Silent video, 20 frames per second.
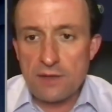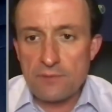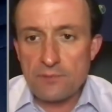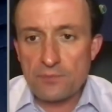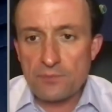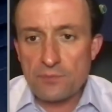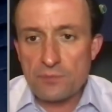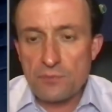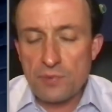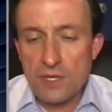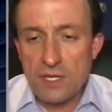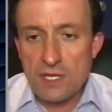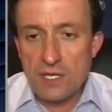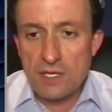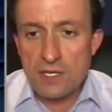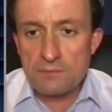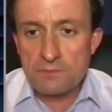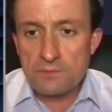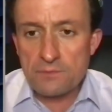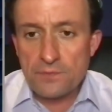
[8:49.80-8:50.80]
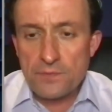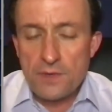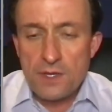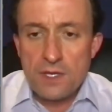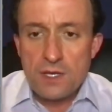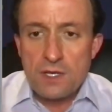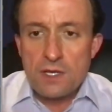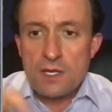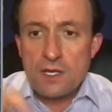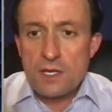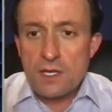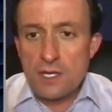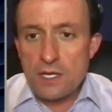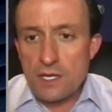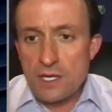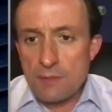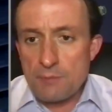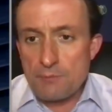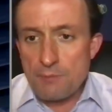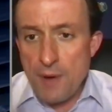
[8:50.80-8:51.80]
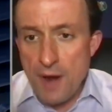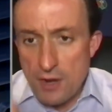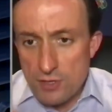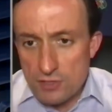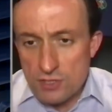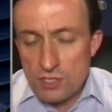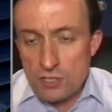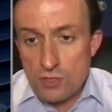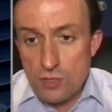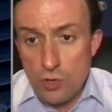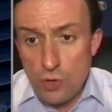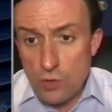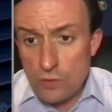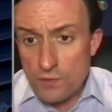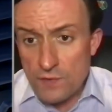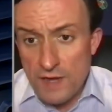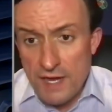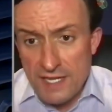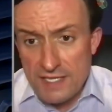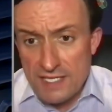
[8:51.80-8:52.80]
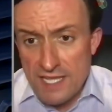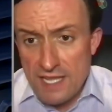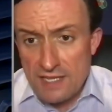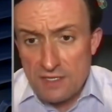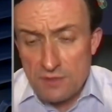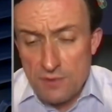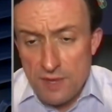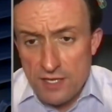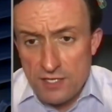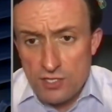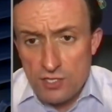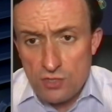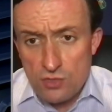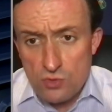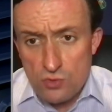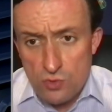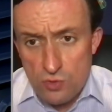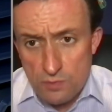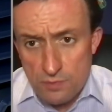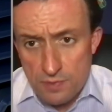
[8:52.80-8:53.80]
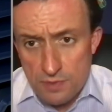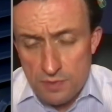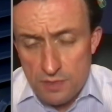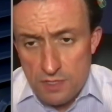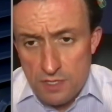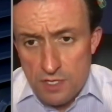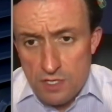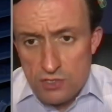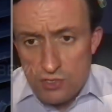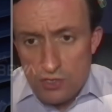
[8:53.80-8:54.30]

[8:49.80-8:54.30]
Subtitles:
be a part of any animation group. So